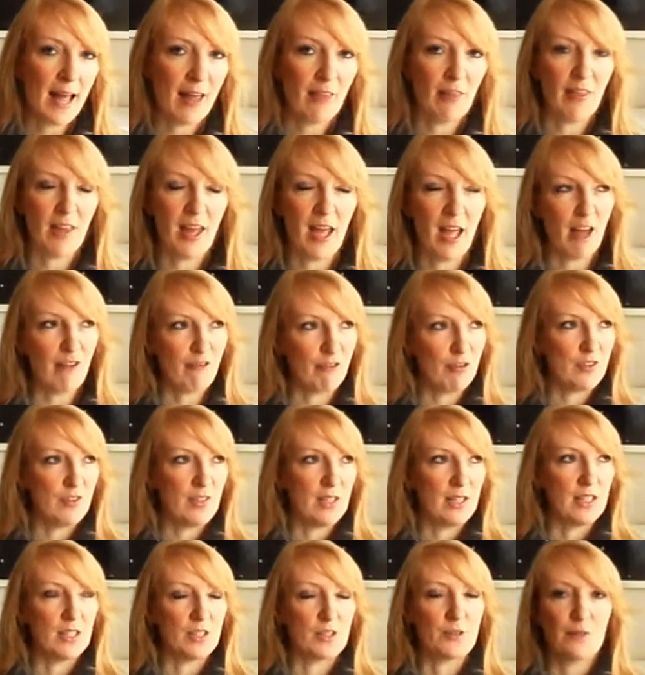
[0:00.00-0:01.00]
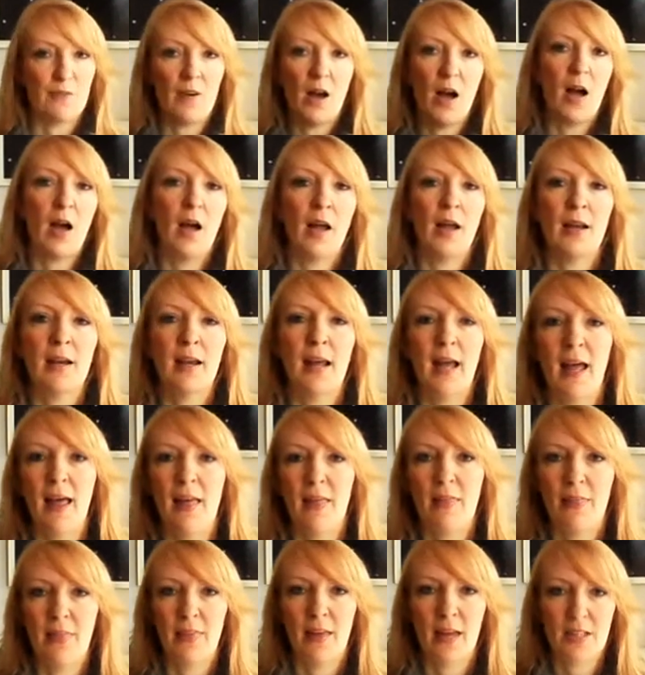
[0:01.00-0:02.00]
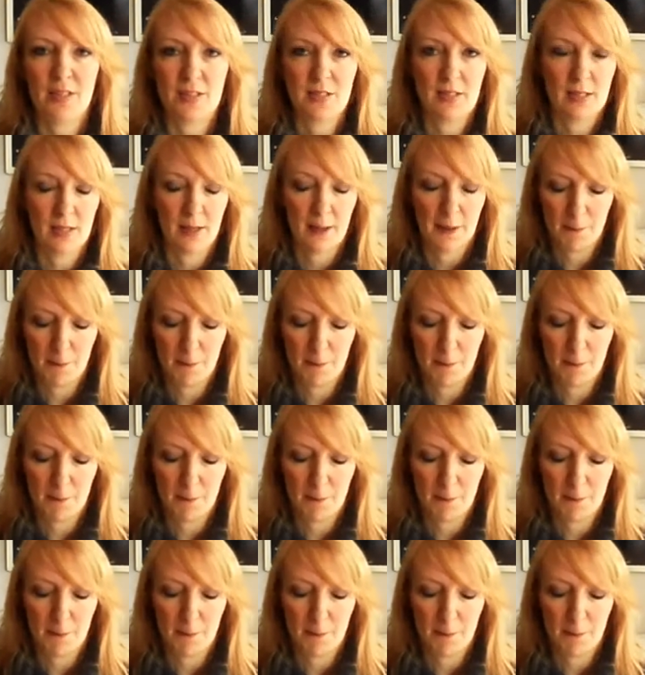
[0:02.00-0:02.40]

and that everything is fine, and that